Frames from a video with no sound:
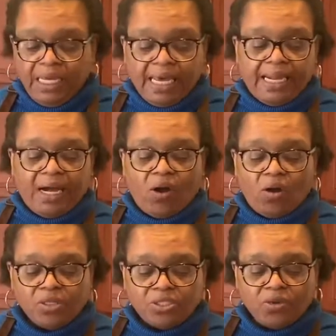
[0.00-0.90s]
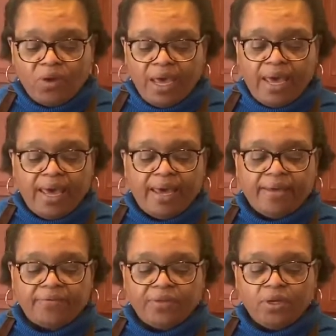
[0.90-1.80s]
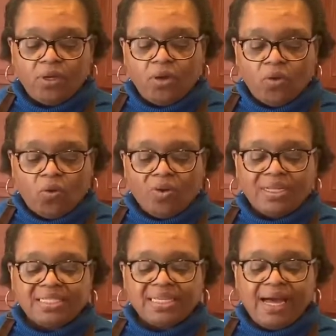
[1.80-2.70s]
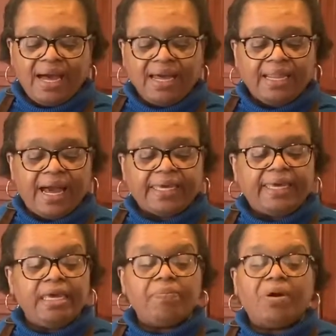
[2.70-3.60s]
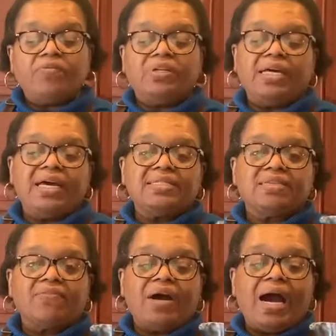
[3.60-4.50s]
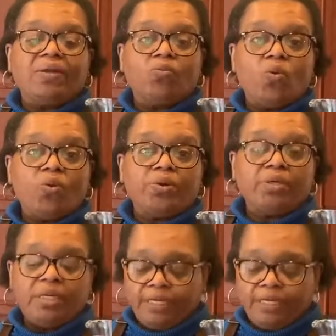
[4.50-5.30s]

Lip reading: And I also have, on the side, I keep a glass of hot water.